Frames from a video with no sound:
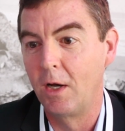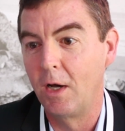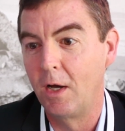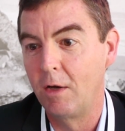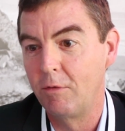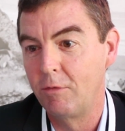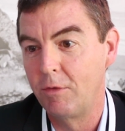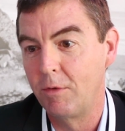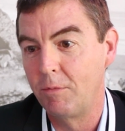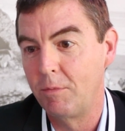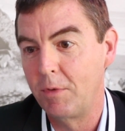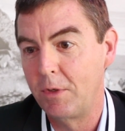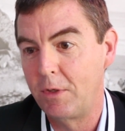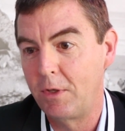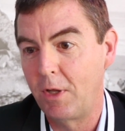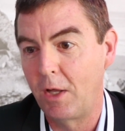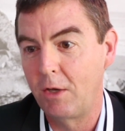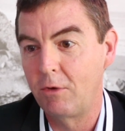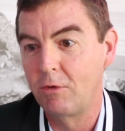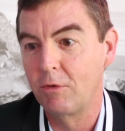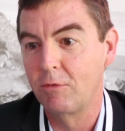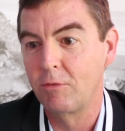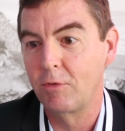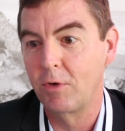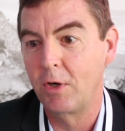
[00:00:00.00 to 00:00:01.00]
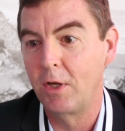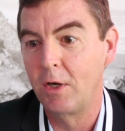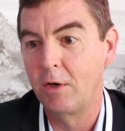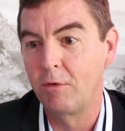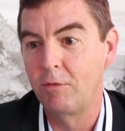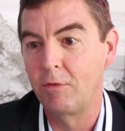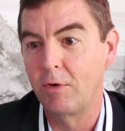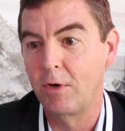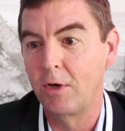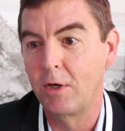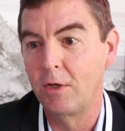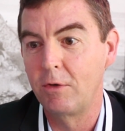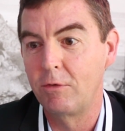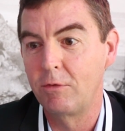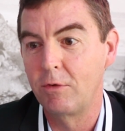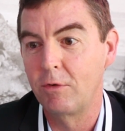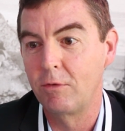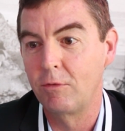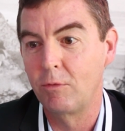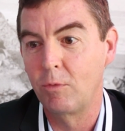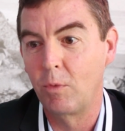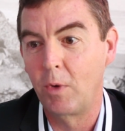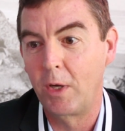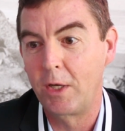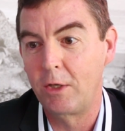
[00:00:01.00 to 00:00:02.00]
of the potential for interference
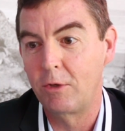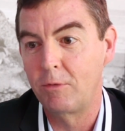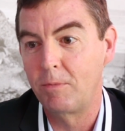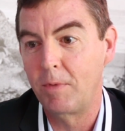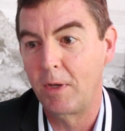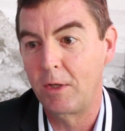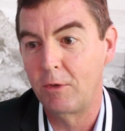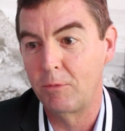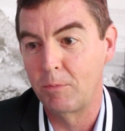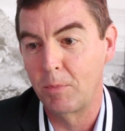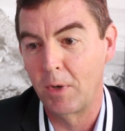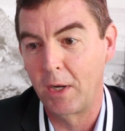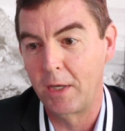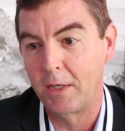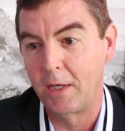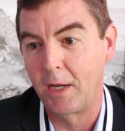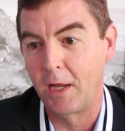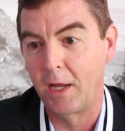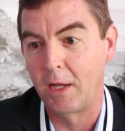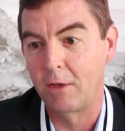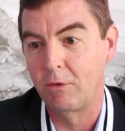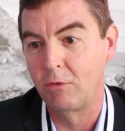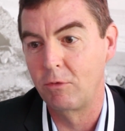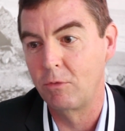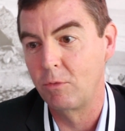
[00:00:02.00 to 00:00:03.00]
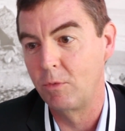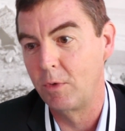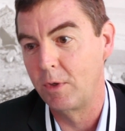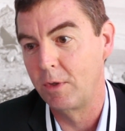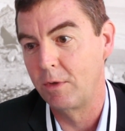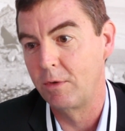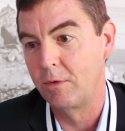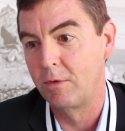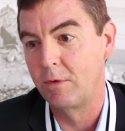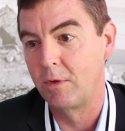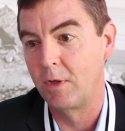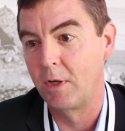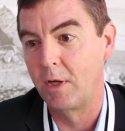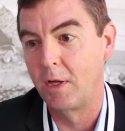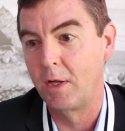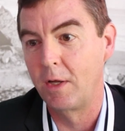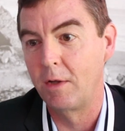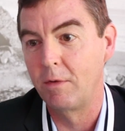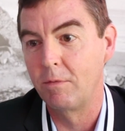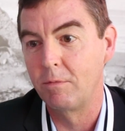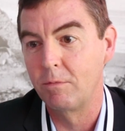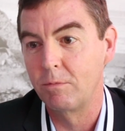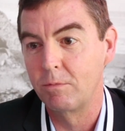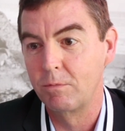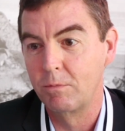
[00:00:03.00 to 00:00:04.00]
of white space broadcasts
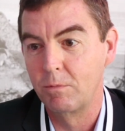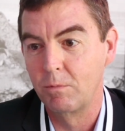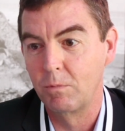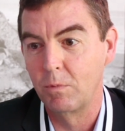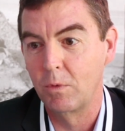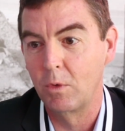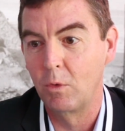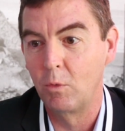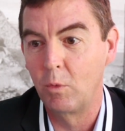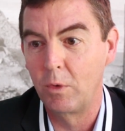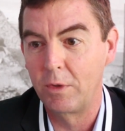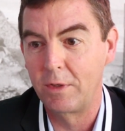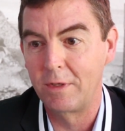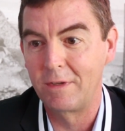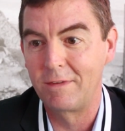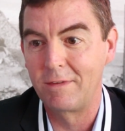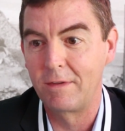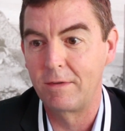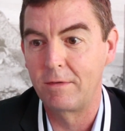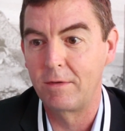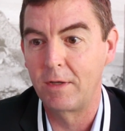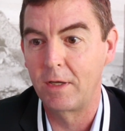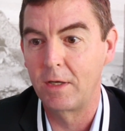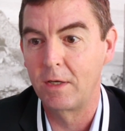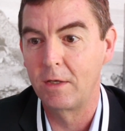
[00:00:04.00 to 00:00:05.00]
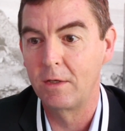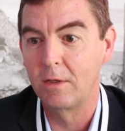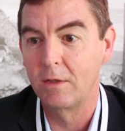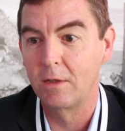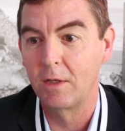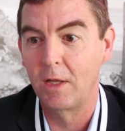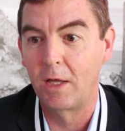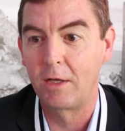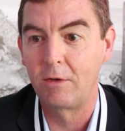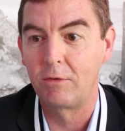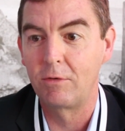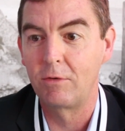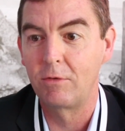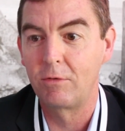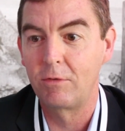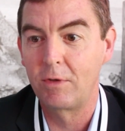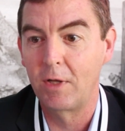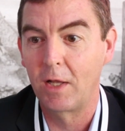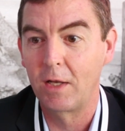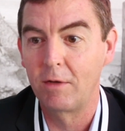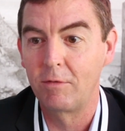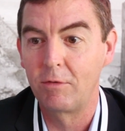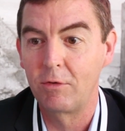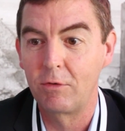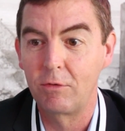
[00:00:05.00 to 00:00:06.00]
with existing licensed
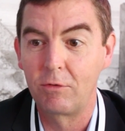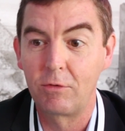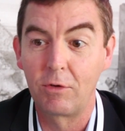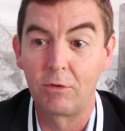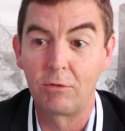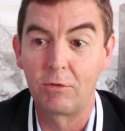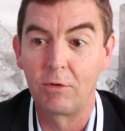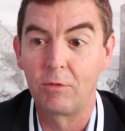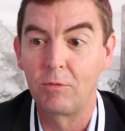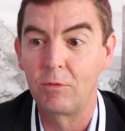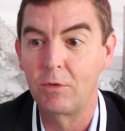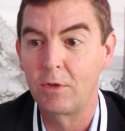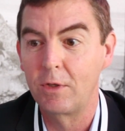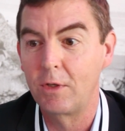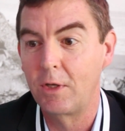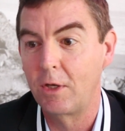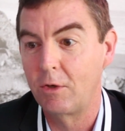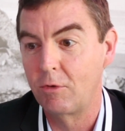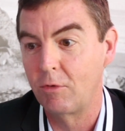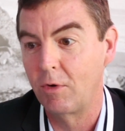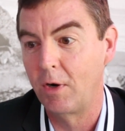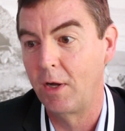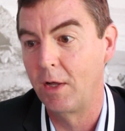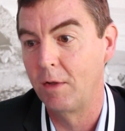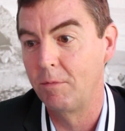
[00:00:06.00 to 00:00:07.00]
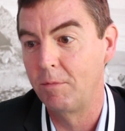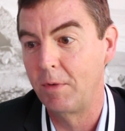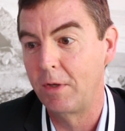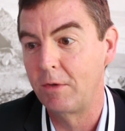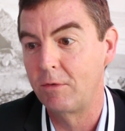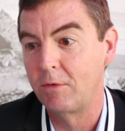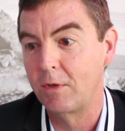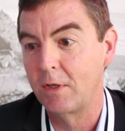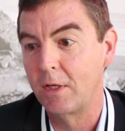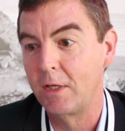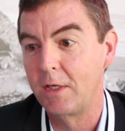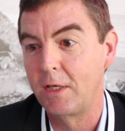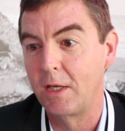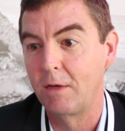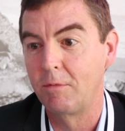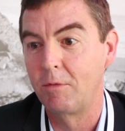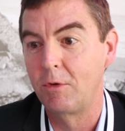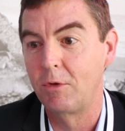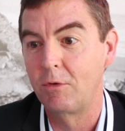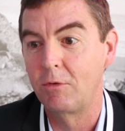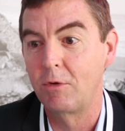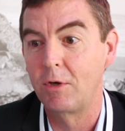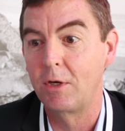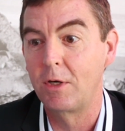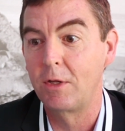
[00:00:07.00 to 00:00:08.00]
television systems, and that trial basically
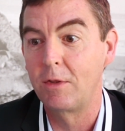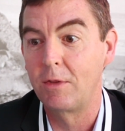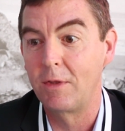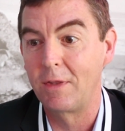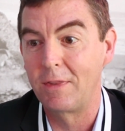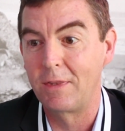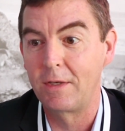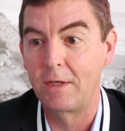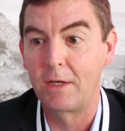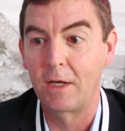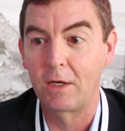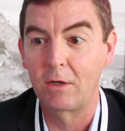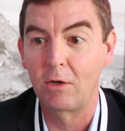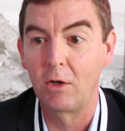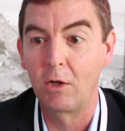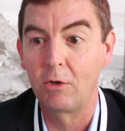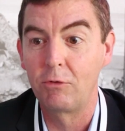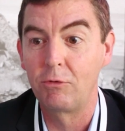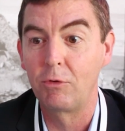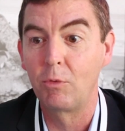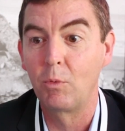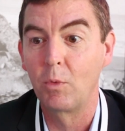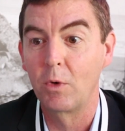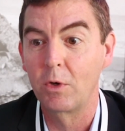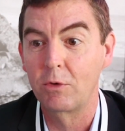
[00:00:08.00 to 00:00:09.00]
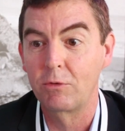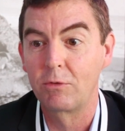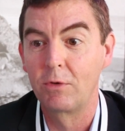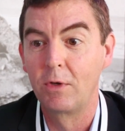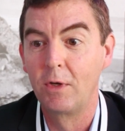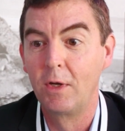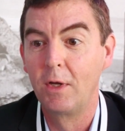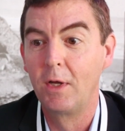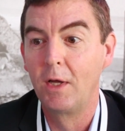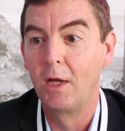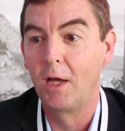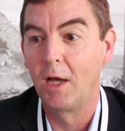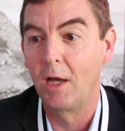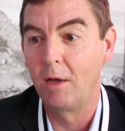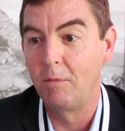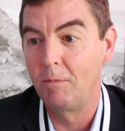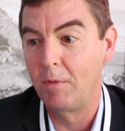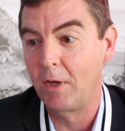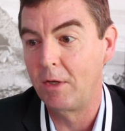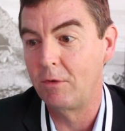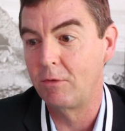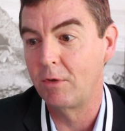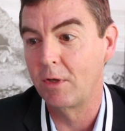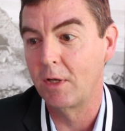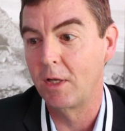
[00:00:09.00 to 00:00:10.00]
demonstrated that the technology works
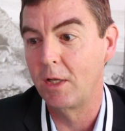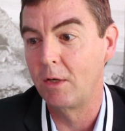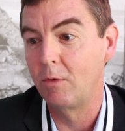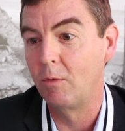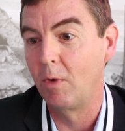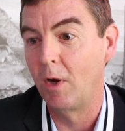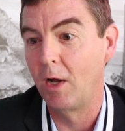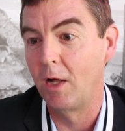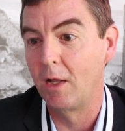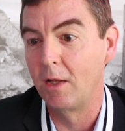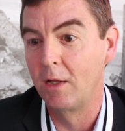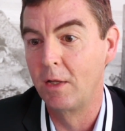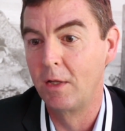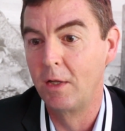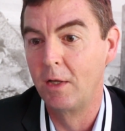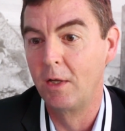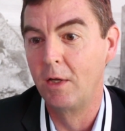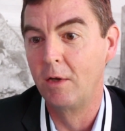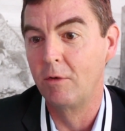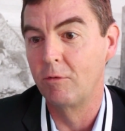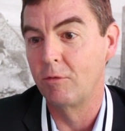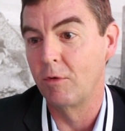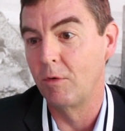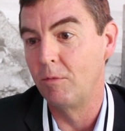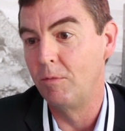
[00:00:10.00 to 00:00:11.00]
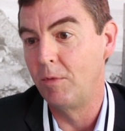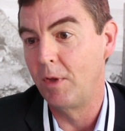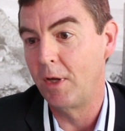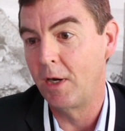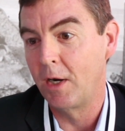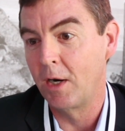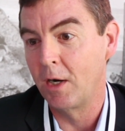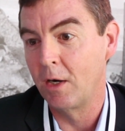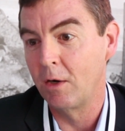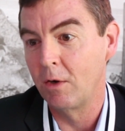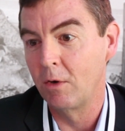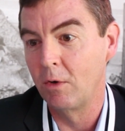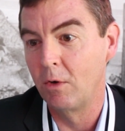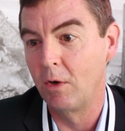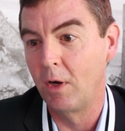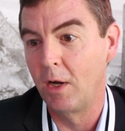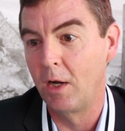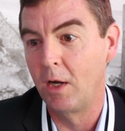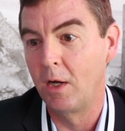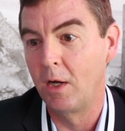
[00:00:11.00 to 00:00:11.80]
amazingly well. From there,